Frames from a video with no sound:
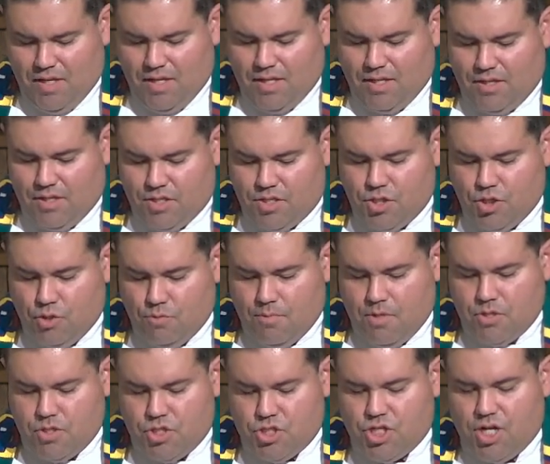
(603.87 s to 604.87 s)
The two
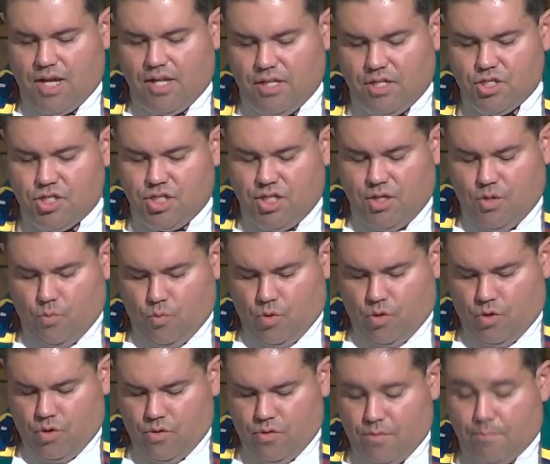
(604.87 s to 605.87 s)
most challenging
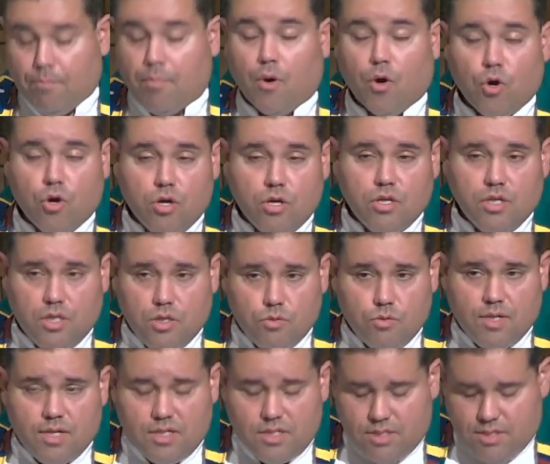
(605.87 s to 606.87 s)
were the burn
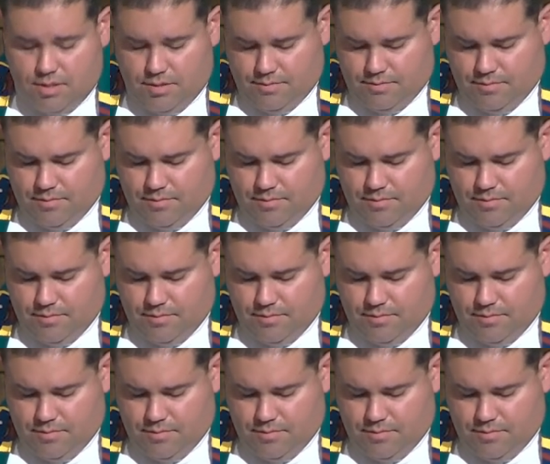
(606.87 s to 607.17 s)
unit,